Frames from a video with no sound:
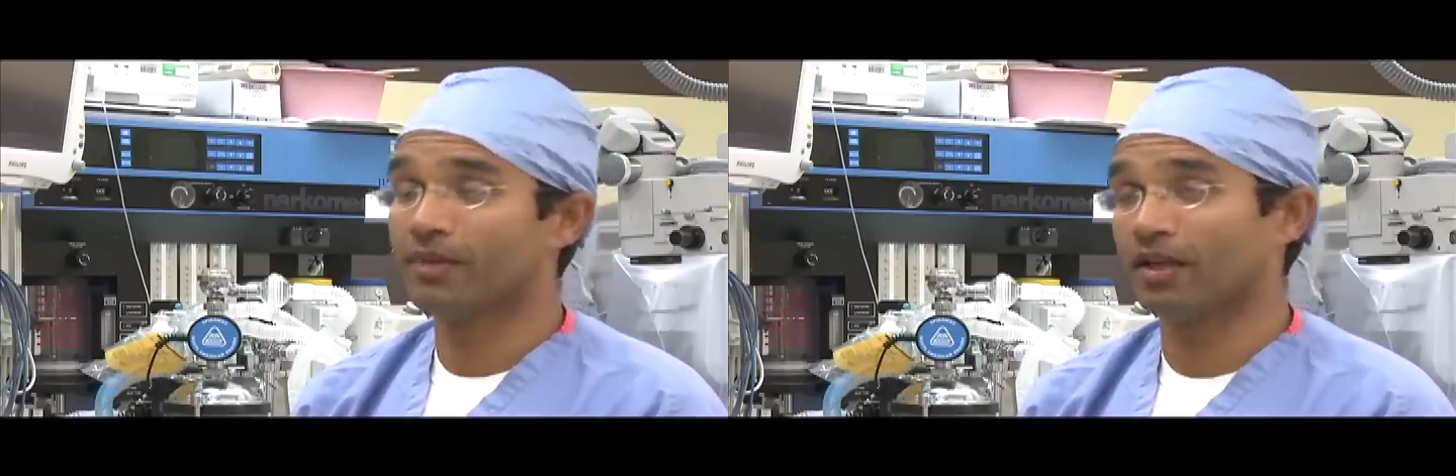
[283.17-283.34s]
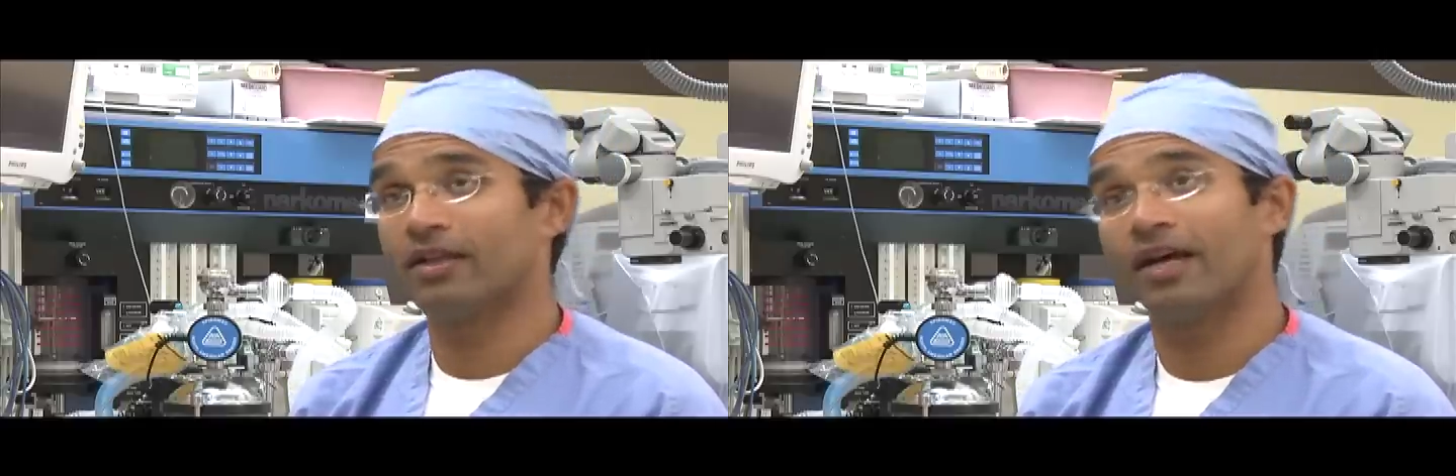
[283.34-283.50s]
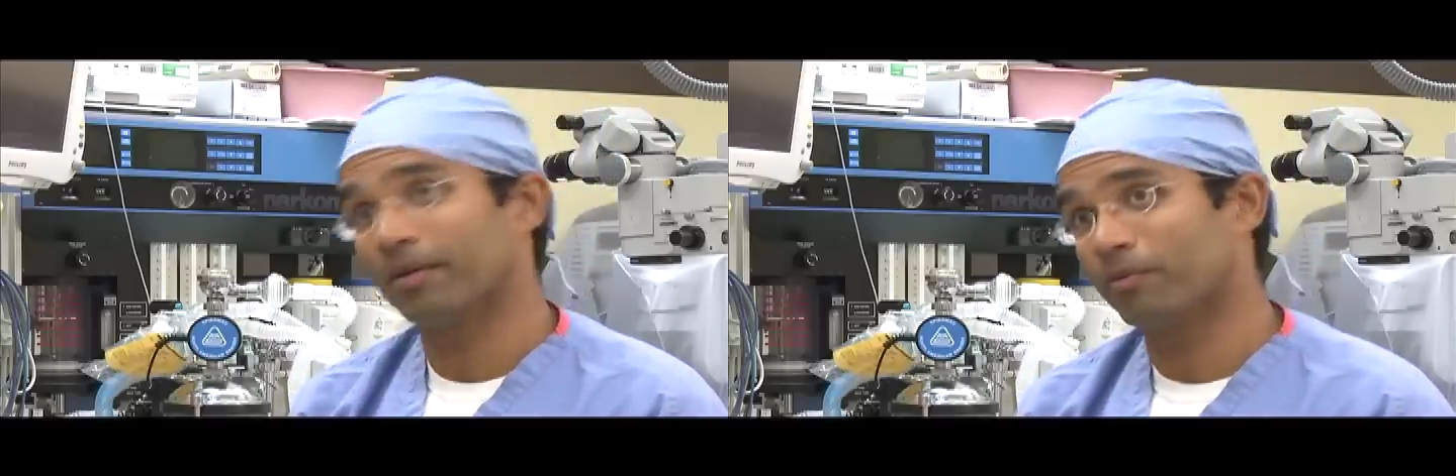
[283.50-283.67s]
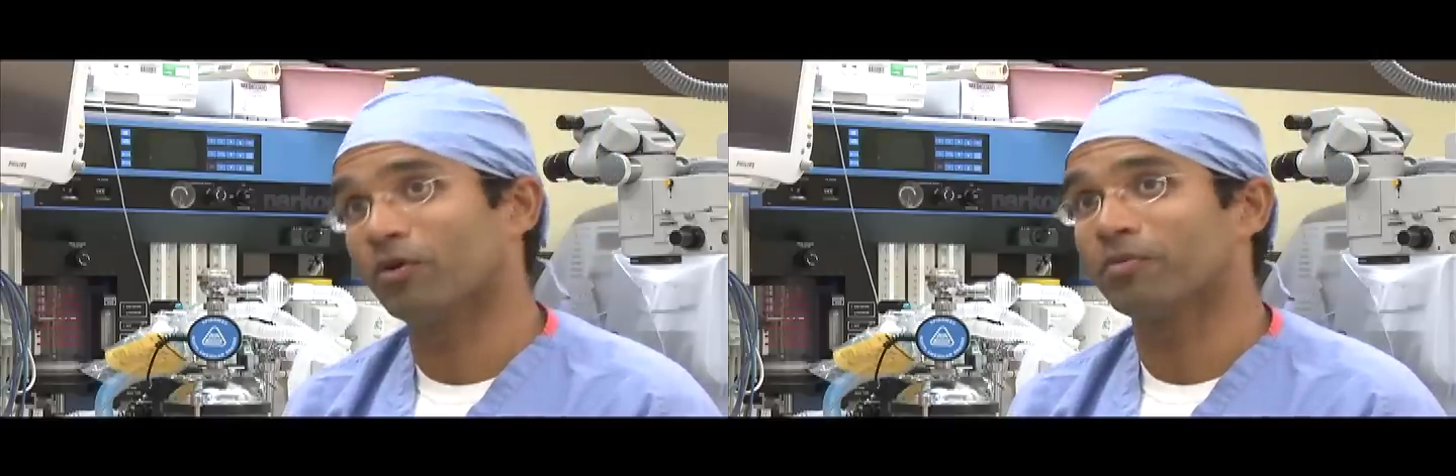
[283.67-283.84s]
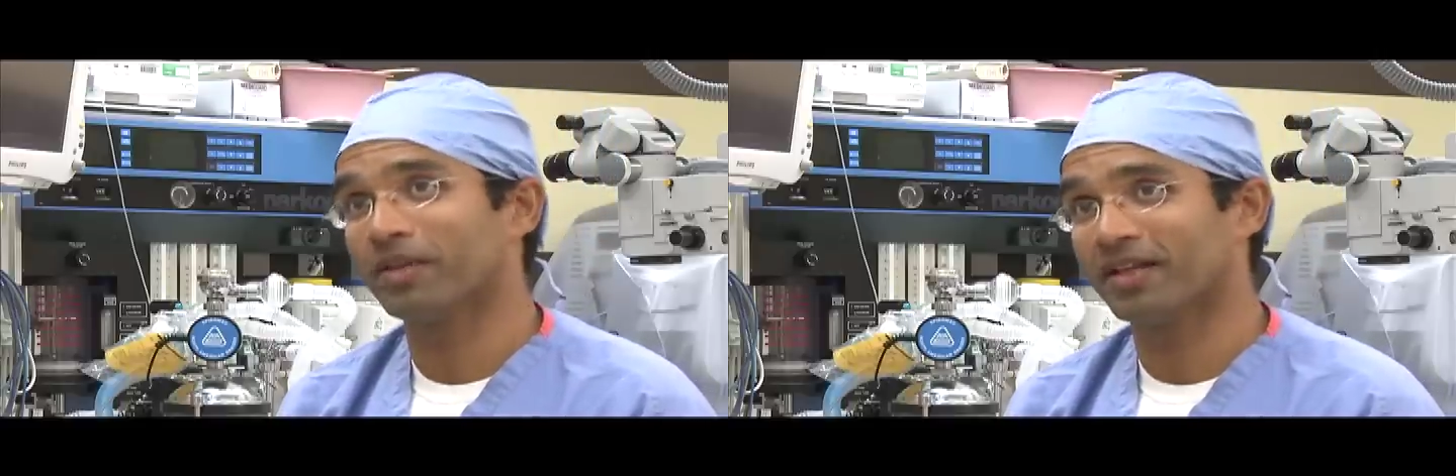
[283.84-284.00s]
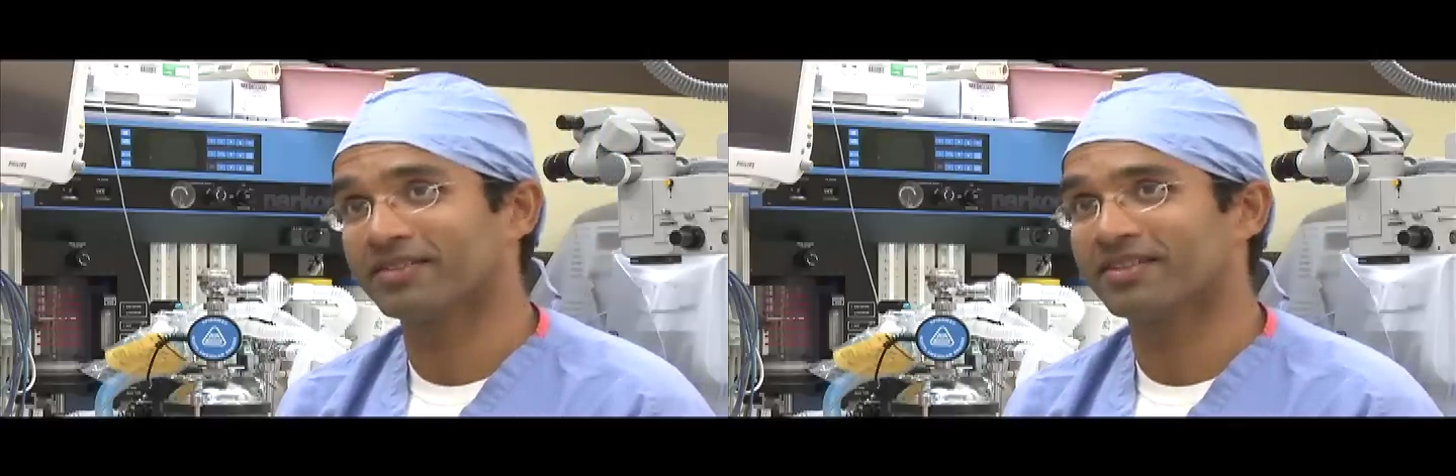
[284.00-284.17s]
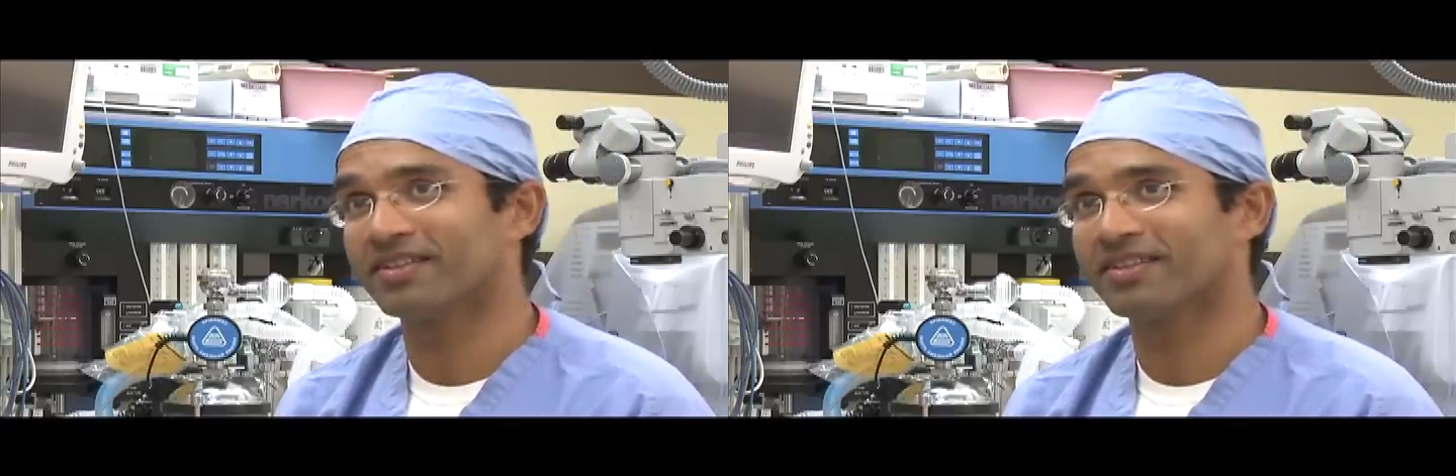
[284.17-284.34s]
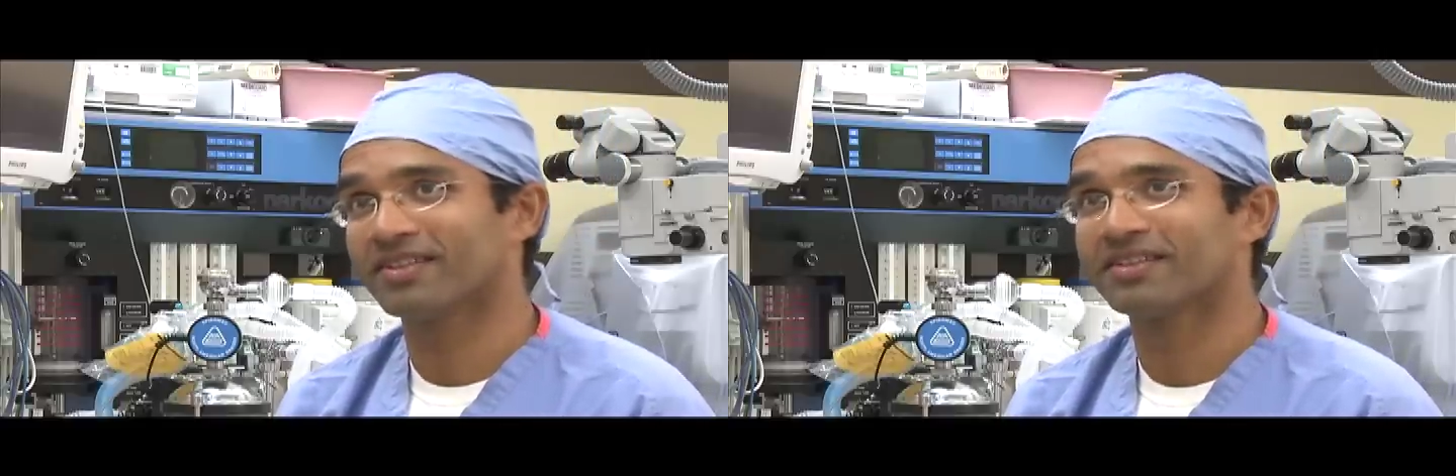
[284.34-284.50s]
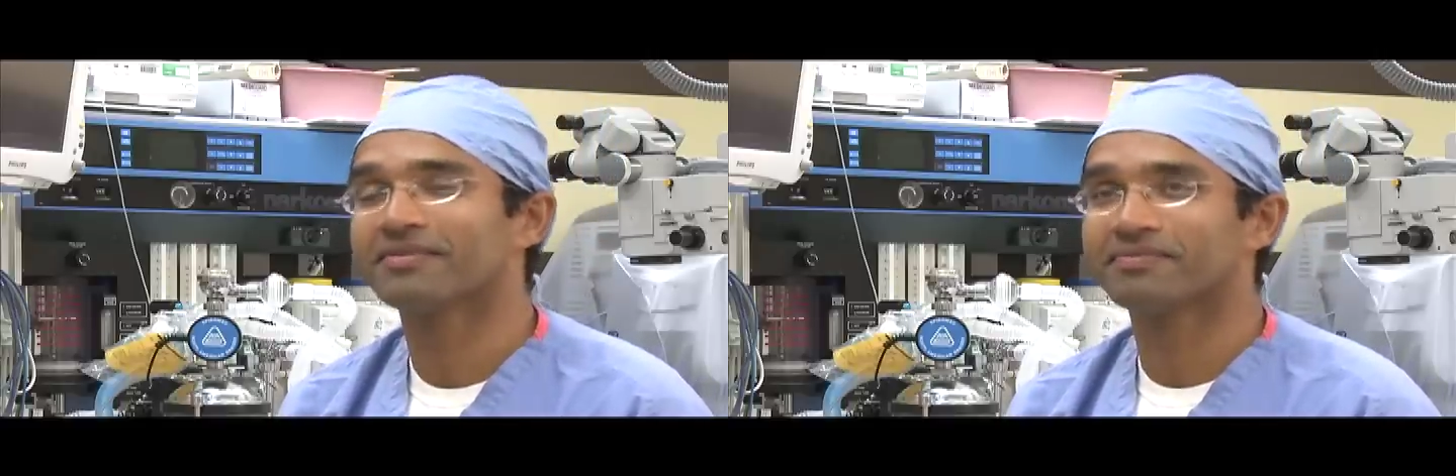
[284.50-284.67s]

a lot more pleasant.